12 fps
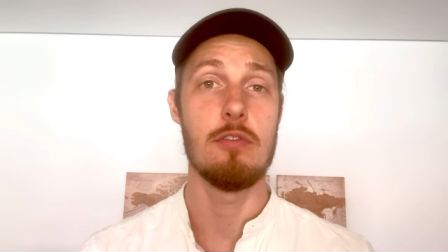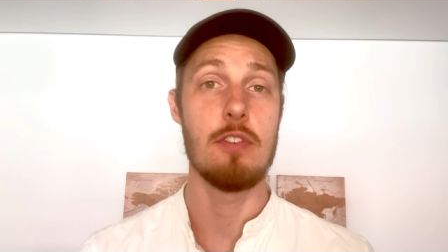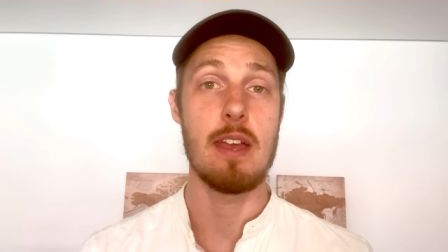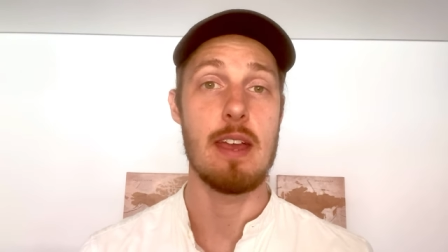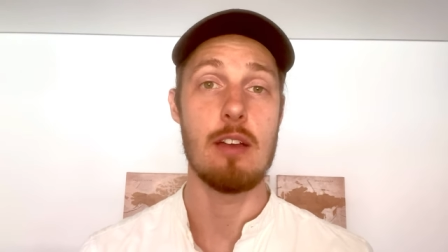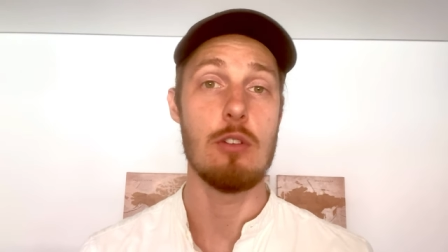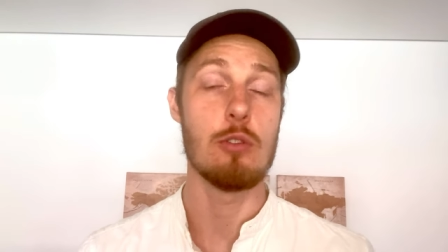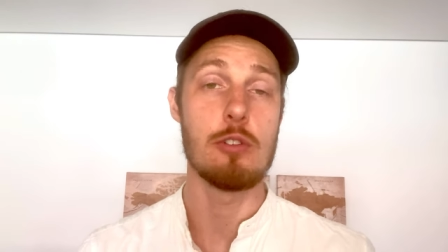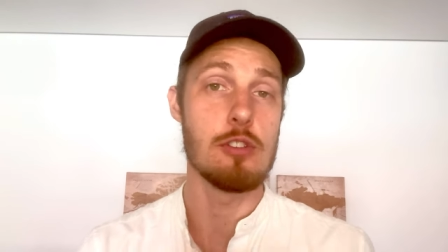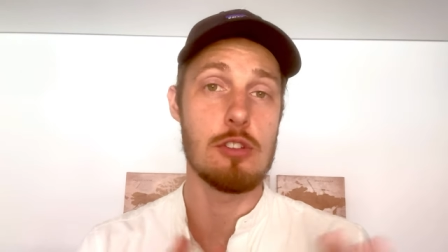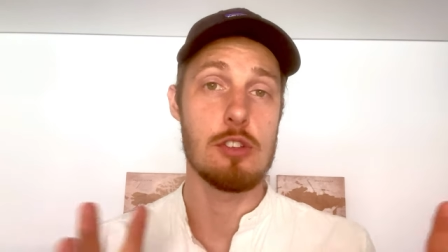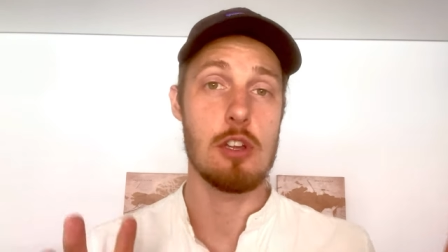fear or you
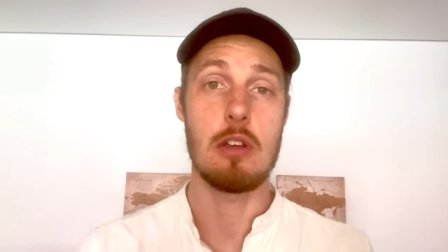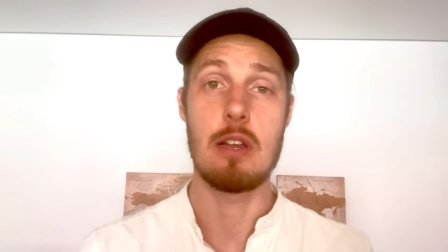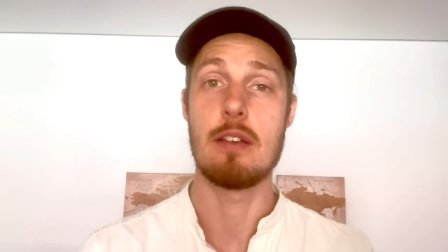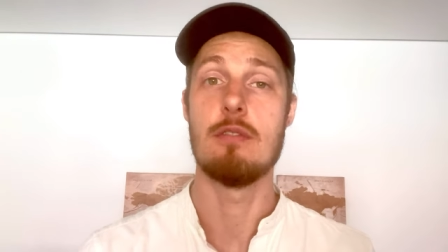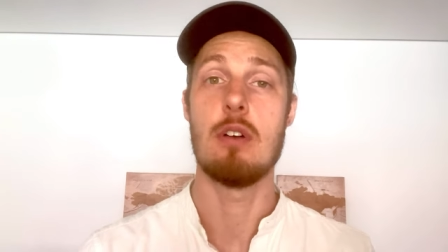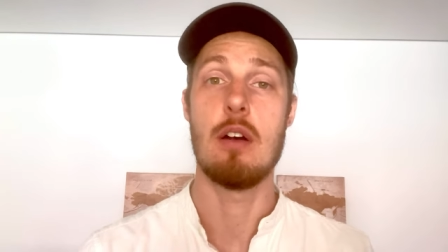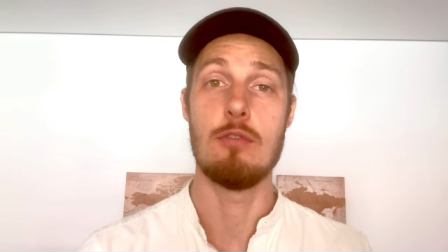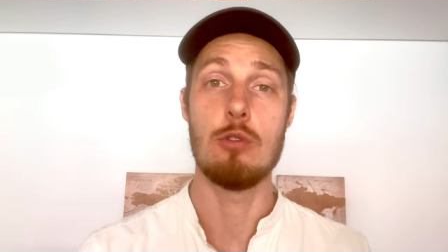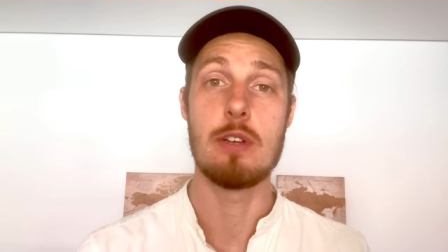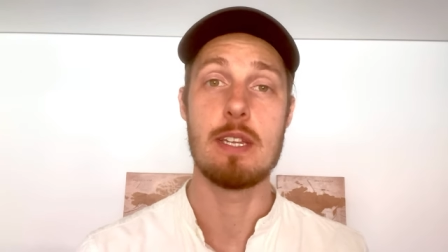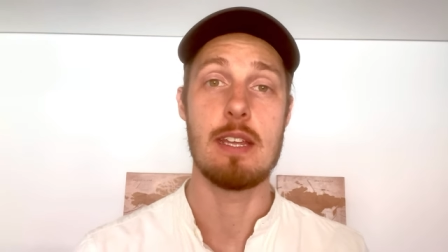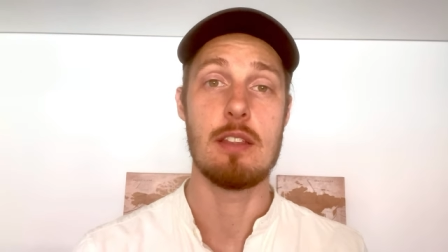just totally
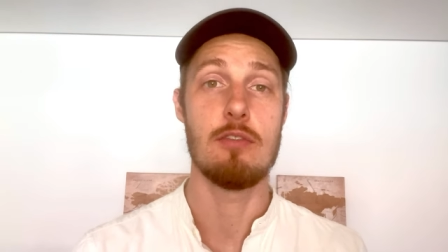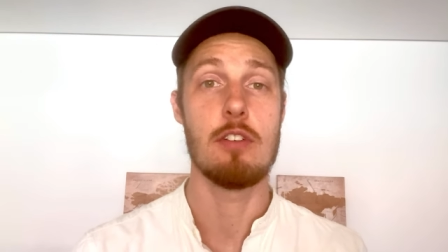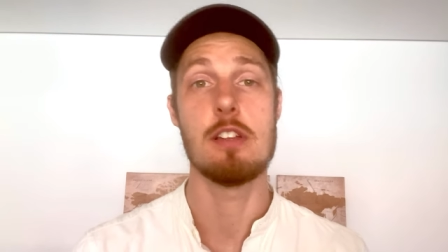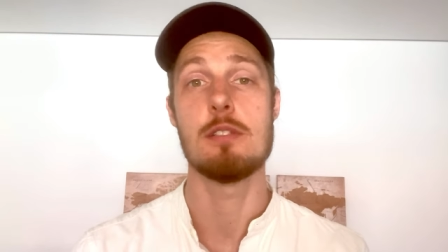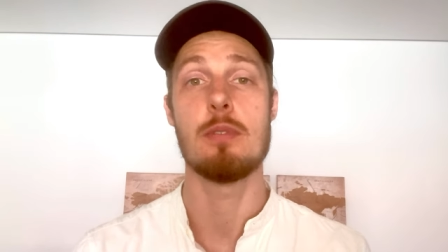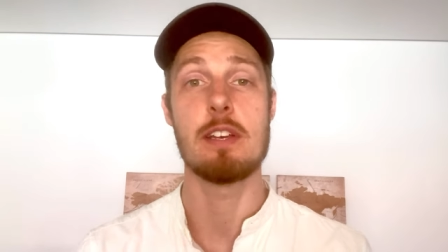avoid it in the first